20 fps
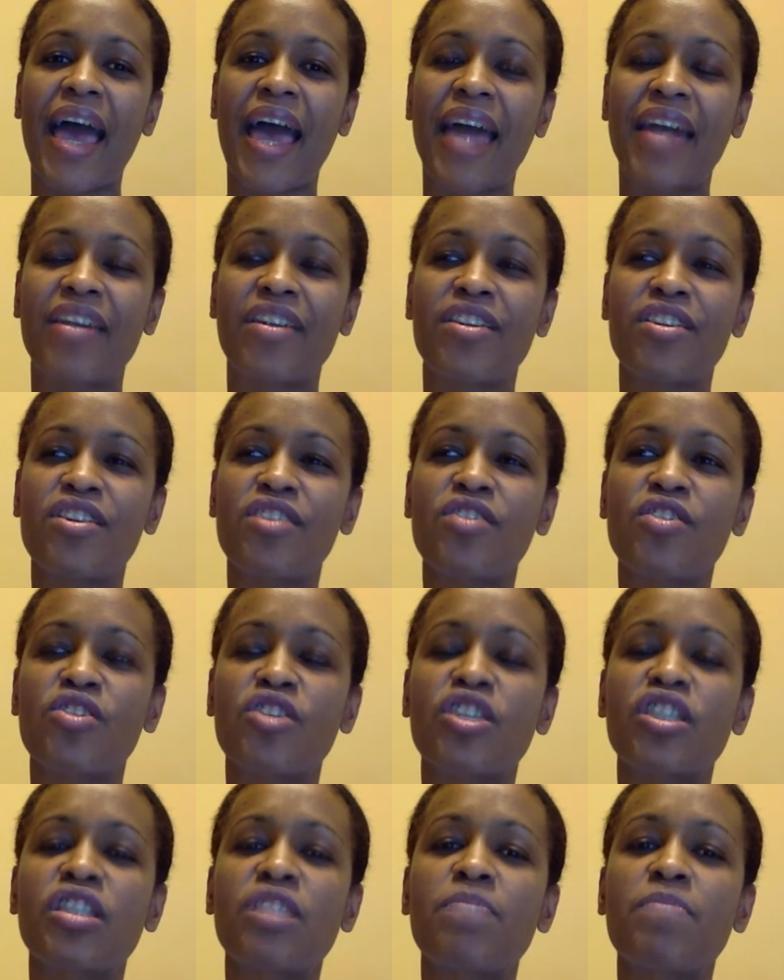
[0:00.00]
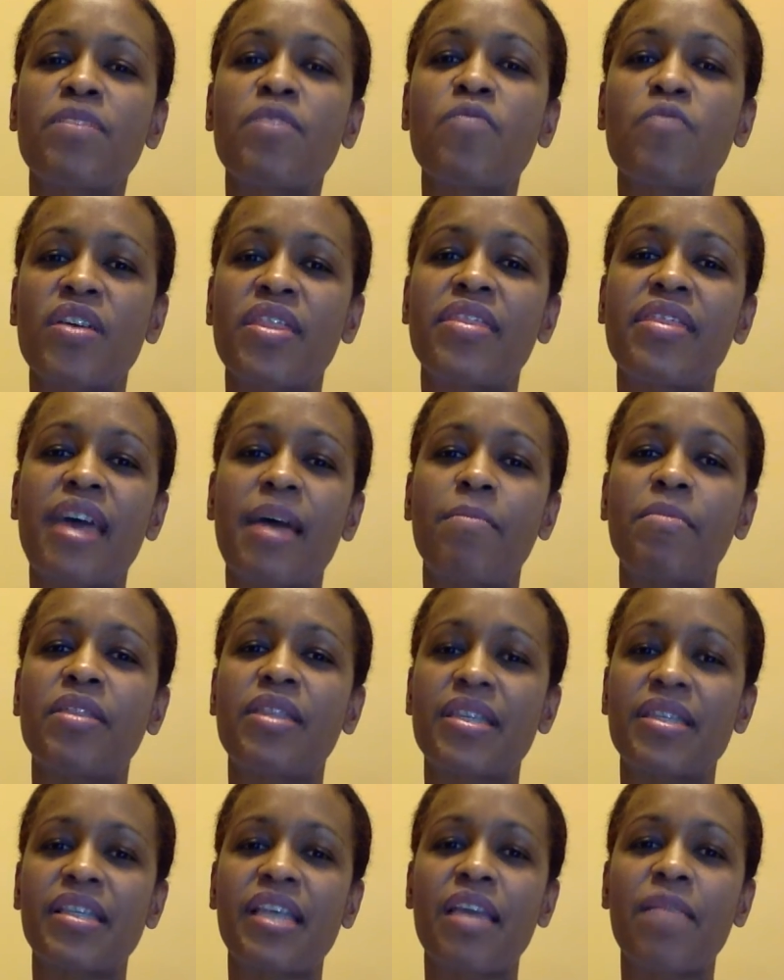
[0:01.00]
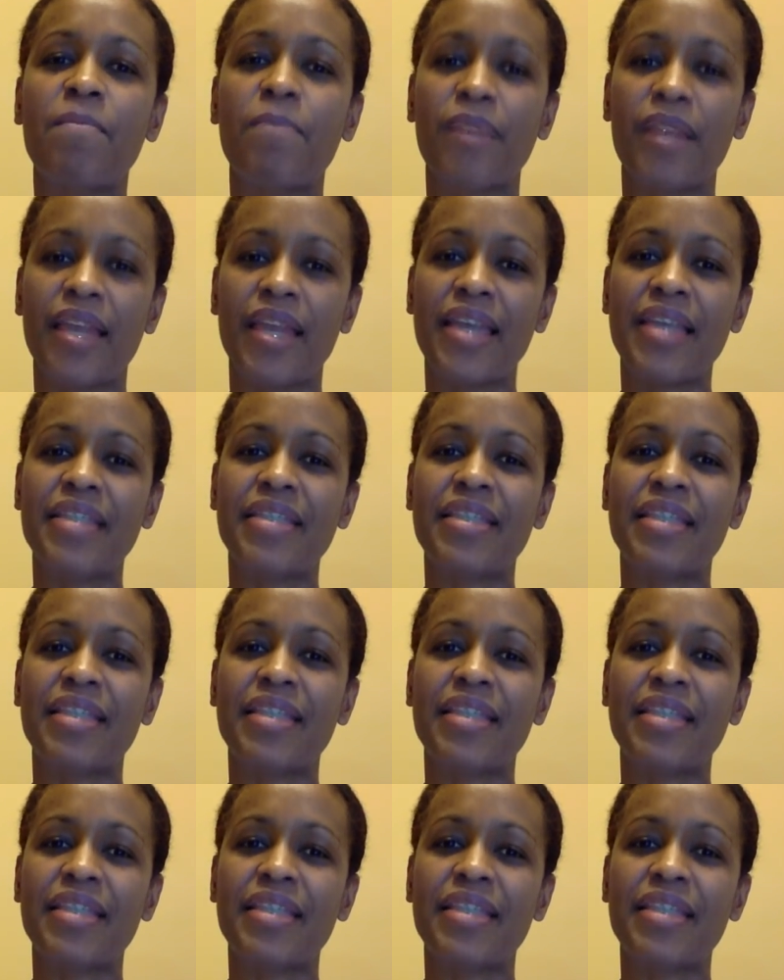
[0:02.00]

and you know, just to be with them in the same place,